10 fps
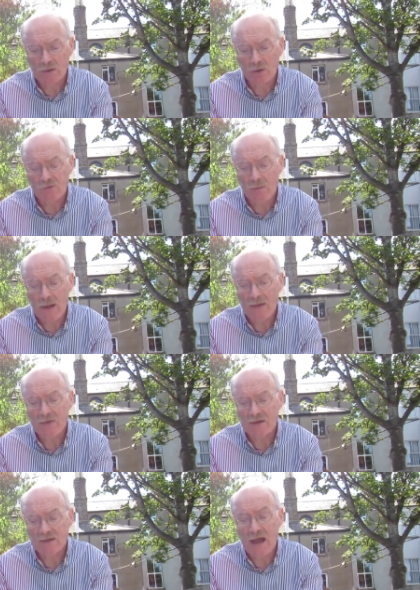it took for bad
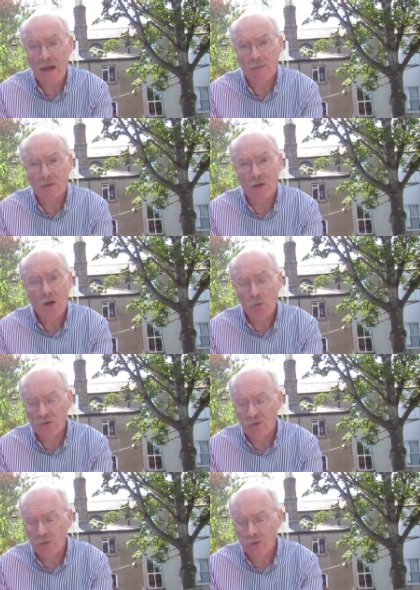things to happen was
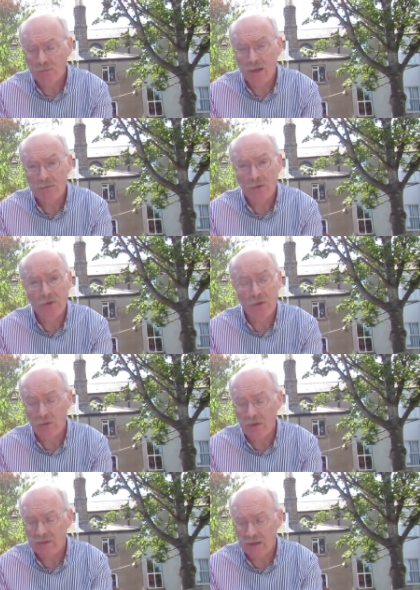for good people to do
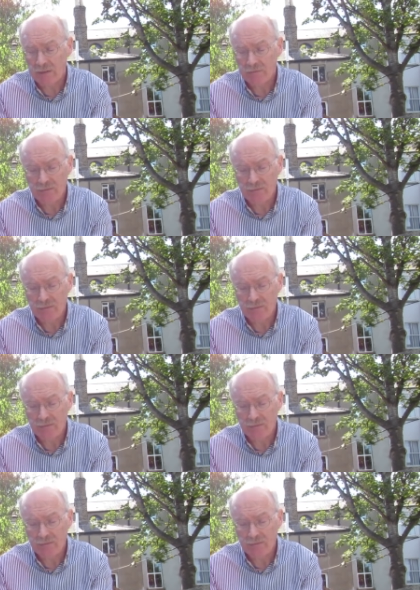nothing.